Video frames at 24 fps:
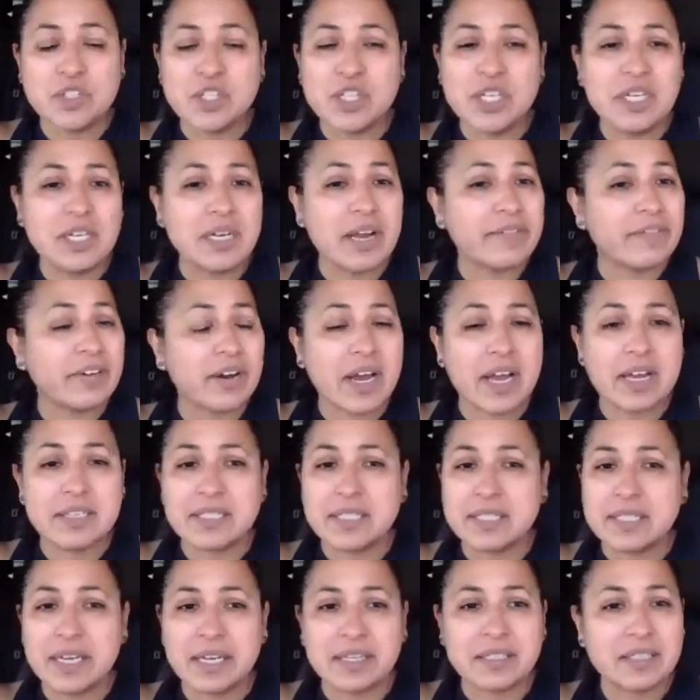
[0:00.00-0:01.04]
she never
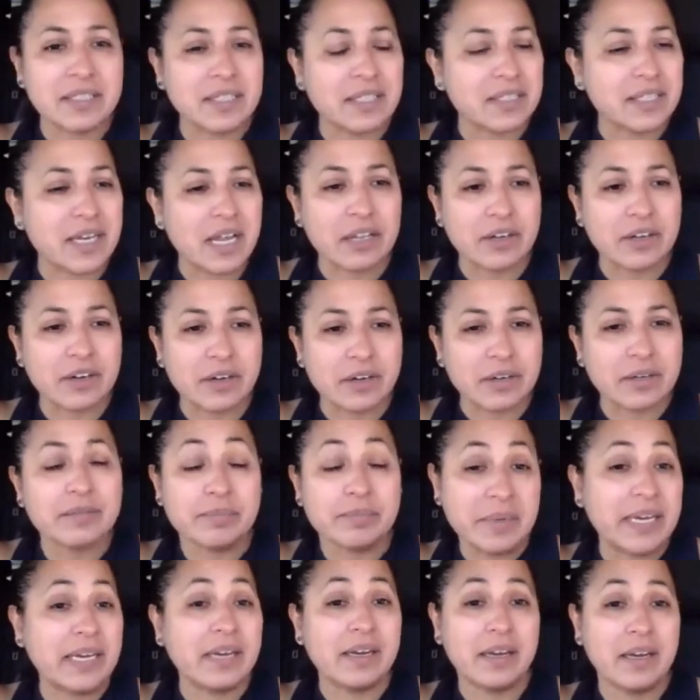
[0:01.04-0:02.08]
hesitates to tell
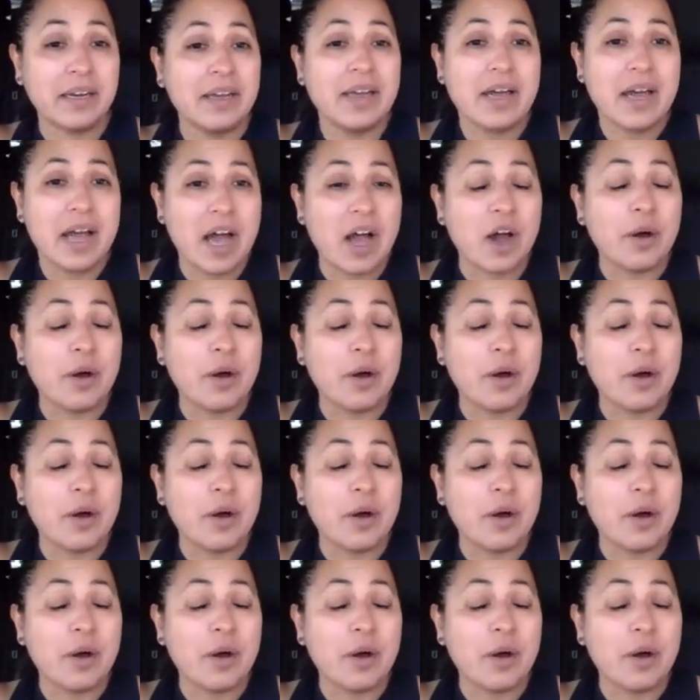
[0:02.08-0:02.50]
me